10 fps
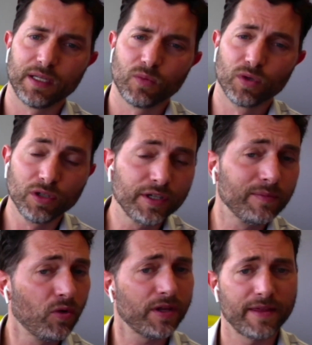We're learning
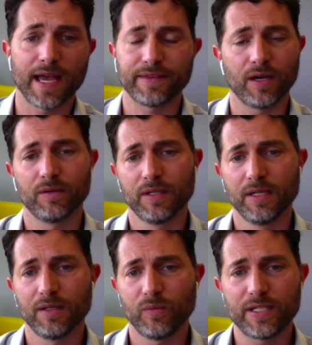more than that, though.
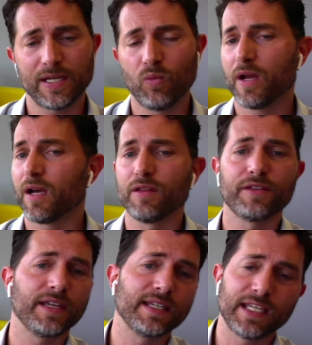We see what other
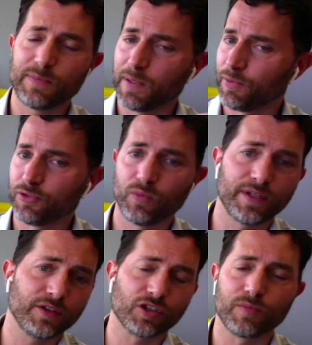things these people do
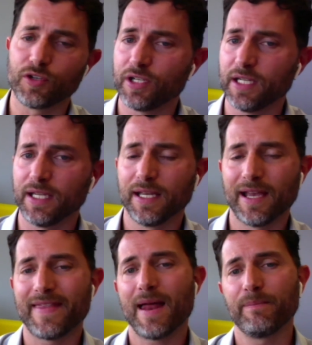within your community,
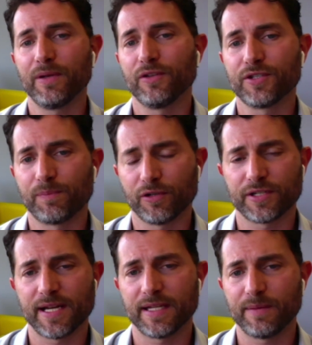and that builds a
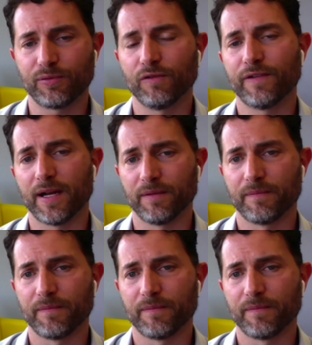personality profile.